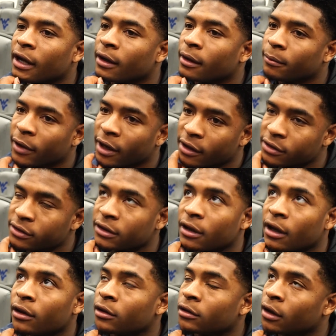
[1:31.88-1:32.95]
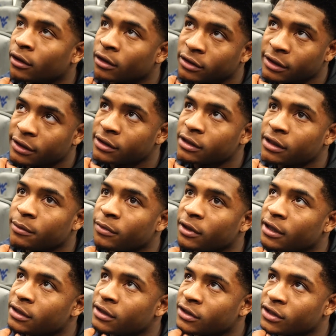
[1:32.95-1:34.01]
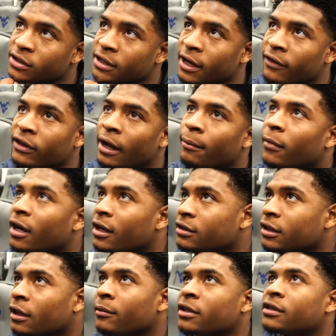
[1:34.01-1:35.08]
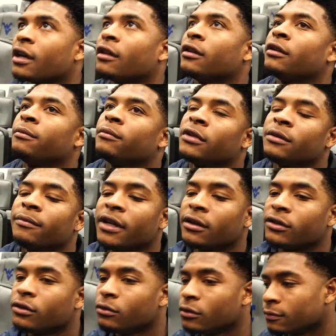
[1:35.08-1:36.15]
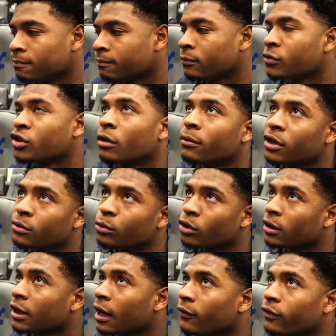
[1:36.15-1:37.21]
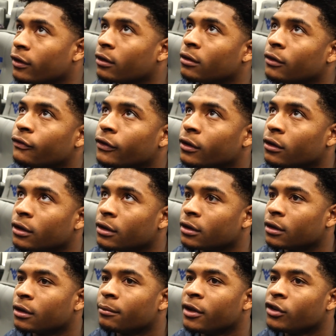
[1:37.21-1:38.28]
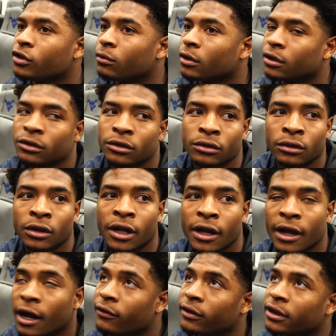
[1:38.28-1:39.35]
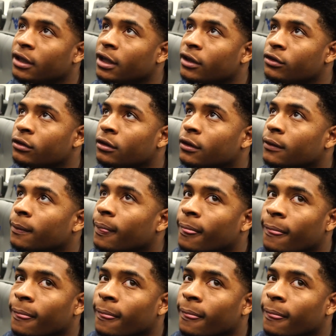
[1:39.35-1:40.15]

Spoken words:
embarrass the other teams' DBs, and just to have that mindset mentality, it makes you so much more confident on the field, and it makes you want to do everything that you can.